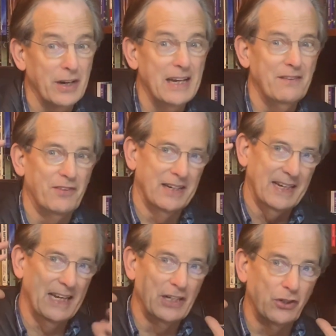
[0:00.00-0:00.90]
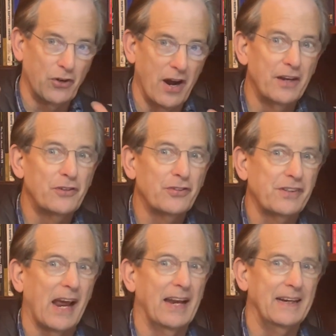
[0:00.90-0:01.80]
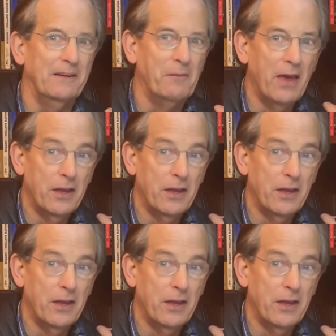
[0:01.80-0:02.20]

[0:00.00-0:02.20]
even in your understanding,